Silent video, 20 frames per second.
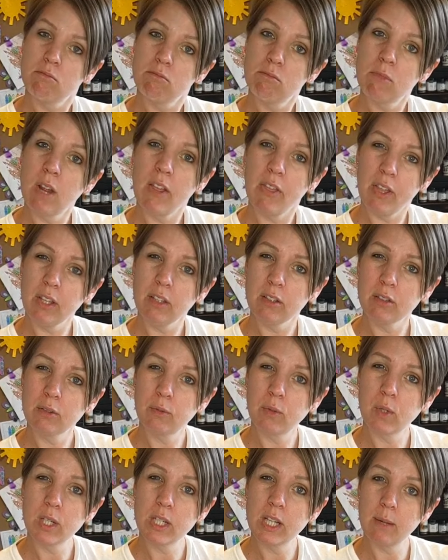I think there's
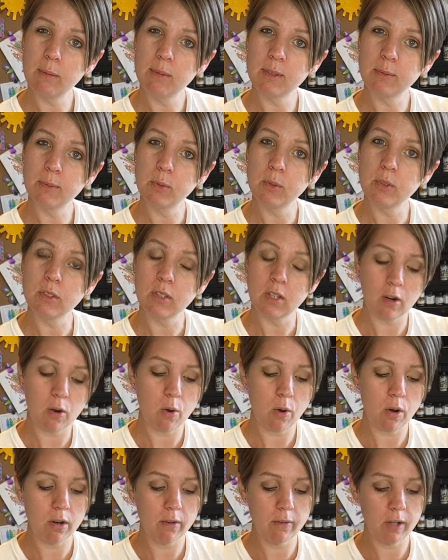4 tablespoons in a
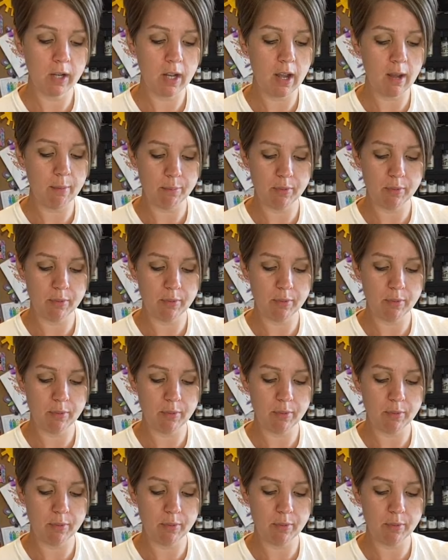quarter of a cup.